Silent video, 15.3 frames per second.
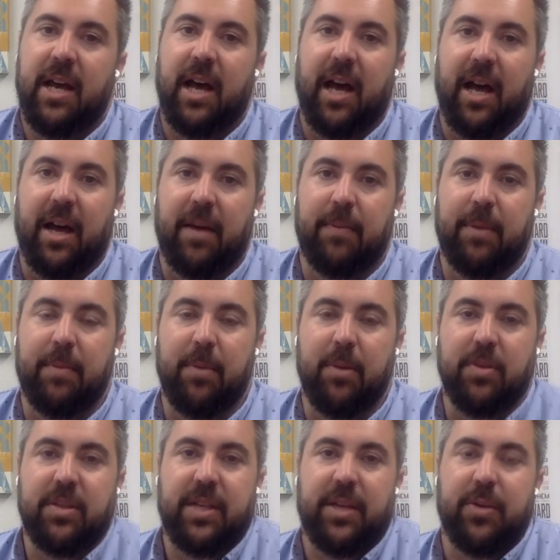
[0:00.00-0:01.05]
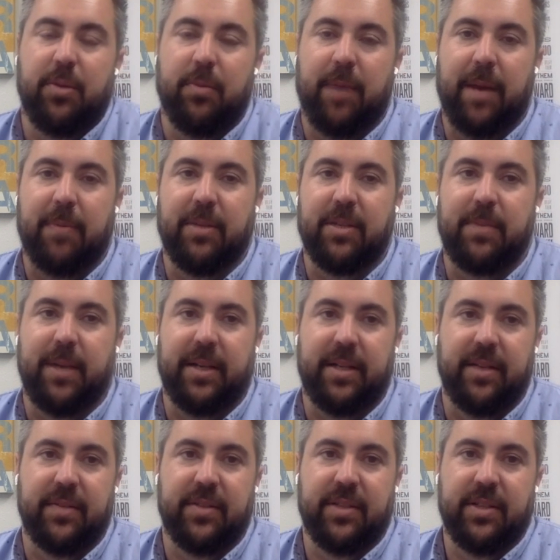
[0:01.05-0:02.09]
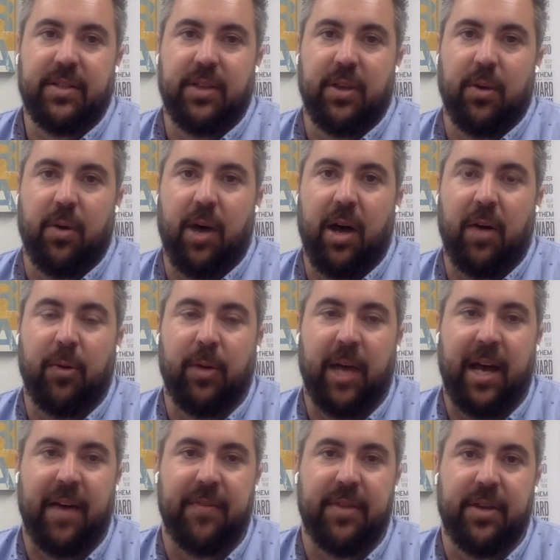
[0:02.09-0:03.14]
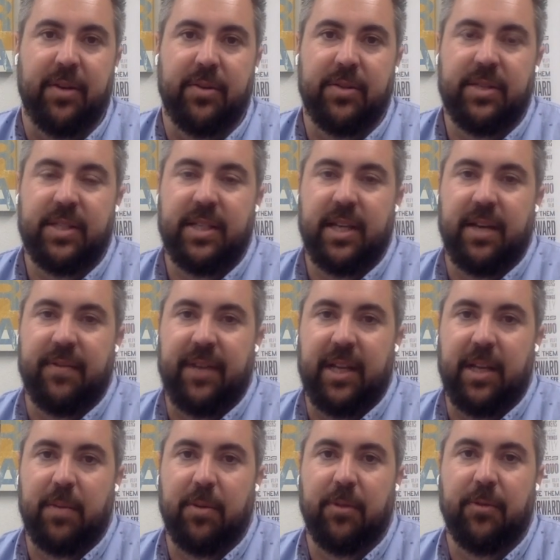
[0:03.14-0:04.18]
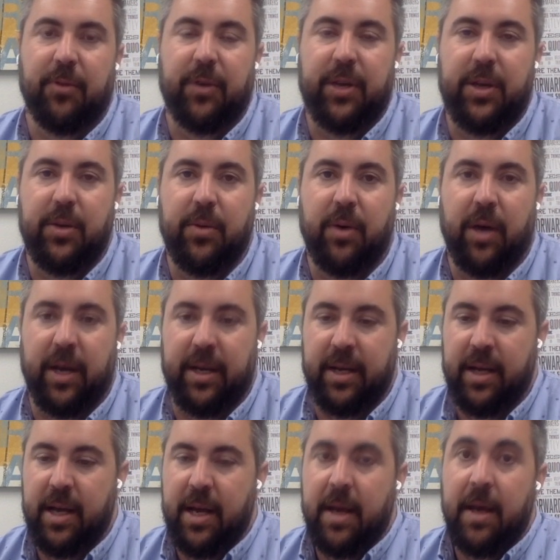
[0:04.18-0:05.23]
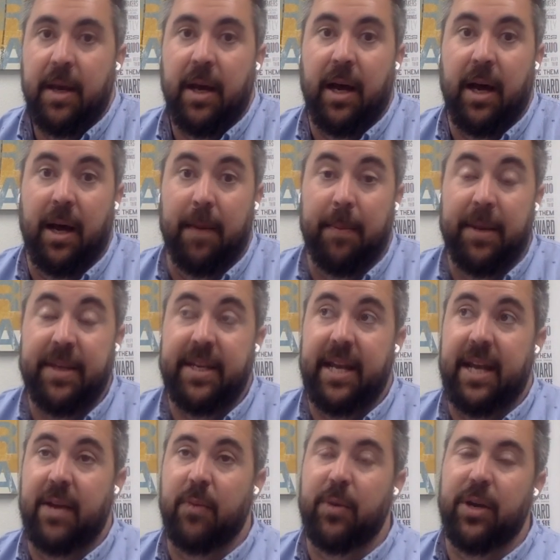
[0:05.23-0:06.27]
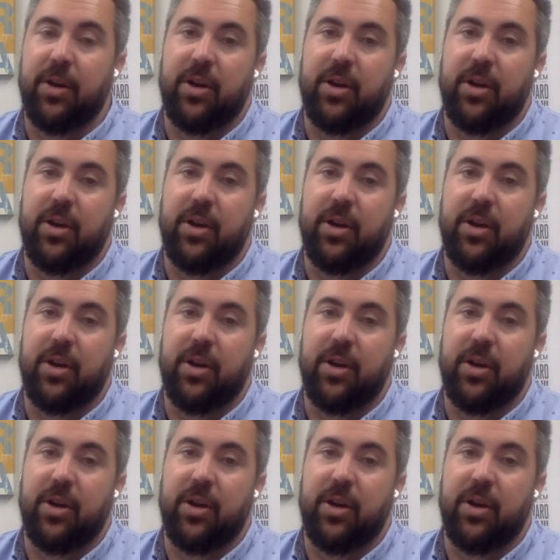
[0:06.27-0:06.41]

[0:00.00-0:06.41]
uh, but mostly through my perspectives. So I will have those available for you on uh, Monday. We